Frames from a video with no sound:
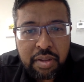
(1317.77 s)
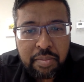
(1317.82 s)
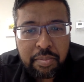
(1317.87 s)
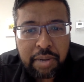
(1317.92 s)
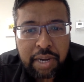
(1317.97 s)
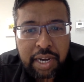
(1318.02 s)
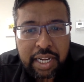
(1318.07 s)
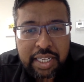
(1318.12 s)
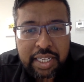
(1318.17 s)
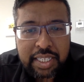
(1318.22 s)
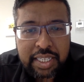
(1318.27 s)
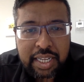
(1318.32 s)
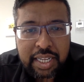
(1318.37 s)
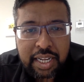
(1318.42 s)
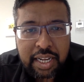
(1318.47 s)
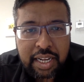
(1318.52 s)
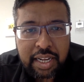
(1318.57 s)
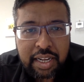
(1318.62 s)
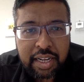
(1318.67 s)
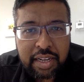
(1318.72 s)

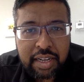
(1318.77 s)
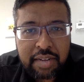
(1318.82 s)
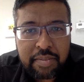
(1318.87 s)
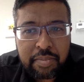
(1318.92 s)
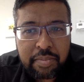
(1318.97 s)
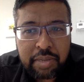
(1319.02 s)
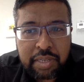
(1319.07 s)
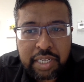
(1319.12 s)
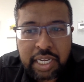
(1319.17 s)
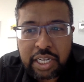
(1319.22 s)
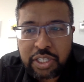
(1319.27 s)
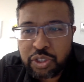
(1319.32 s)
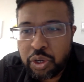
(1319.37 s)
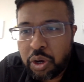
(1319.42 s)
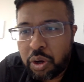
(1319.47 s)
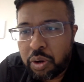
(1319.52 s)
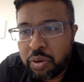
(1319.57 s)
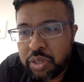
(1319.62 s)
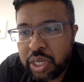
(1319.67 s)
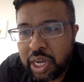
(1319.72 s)
But yeah.
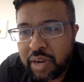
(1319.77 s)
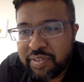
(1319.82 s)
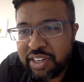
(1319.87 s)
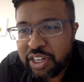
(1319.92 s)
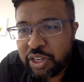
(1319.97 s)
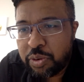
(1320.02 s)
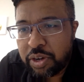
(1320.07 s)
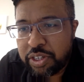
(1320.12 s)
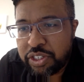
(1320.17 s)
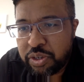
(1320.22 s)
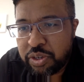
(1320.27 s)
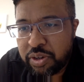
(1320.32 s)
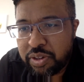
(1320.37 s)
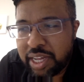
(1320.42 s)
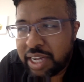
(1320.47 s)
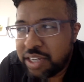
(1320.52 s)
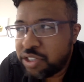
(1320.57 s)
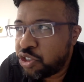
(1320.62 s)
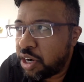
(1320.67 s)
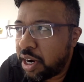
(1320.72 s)
So you have any question on
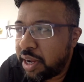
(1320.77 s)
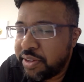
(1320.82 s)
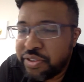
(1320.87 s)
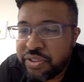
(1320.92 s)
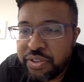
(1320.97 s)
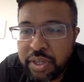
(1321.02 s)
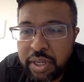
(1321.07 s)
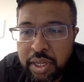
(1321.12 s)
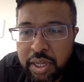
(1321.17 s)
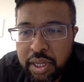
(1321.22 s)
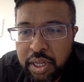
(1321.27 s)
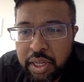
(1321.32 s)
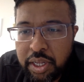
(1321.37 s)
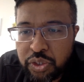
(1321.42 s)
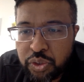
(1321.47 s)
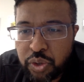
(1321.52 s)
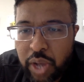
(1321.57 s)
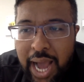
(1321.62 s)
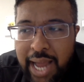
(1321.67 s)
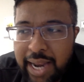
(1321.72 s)
that, Charles?
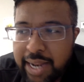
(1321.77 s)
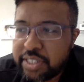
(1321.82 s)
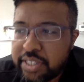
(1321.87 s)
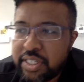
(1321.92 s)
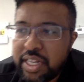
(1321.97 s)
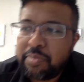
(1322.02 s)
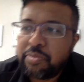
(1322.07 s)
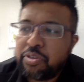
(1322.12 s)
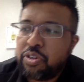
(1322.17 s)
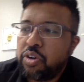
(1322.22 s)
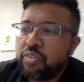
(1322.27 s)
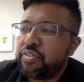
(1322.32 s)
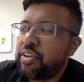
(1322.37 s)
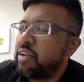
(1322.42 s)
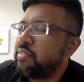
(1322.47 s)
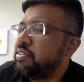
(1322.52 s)
So Alex, let me know if you